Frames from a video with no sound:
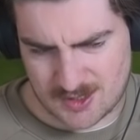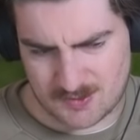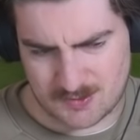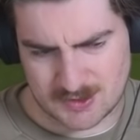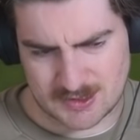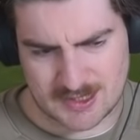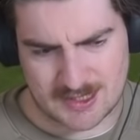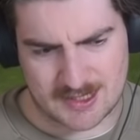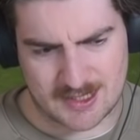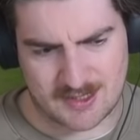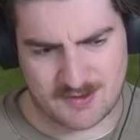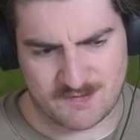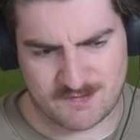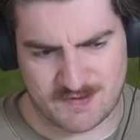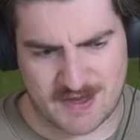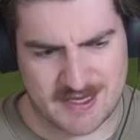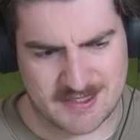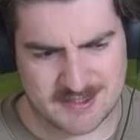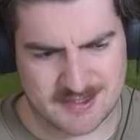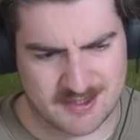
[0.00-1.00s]
was like in your
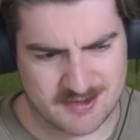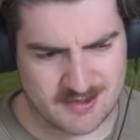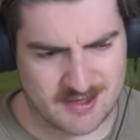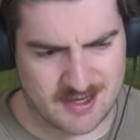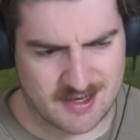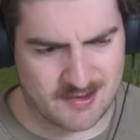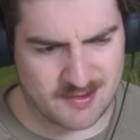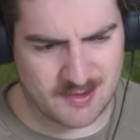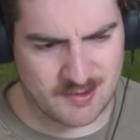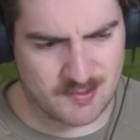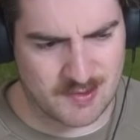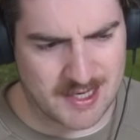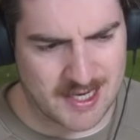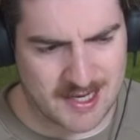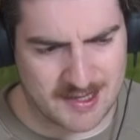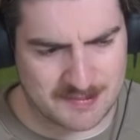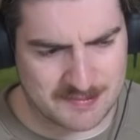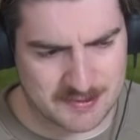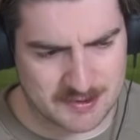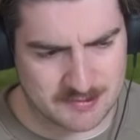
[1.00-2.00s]
face on the, I don't know
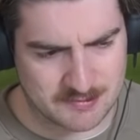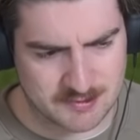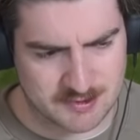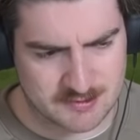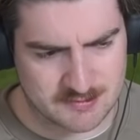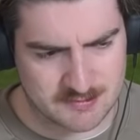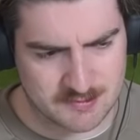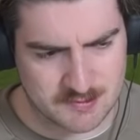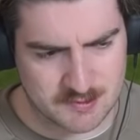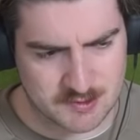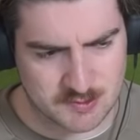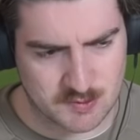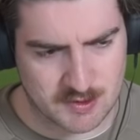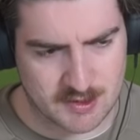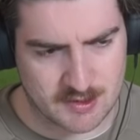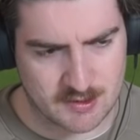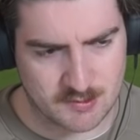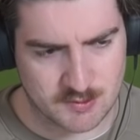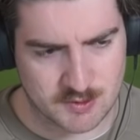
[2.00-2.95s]
why, but it was weird.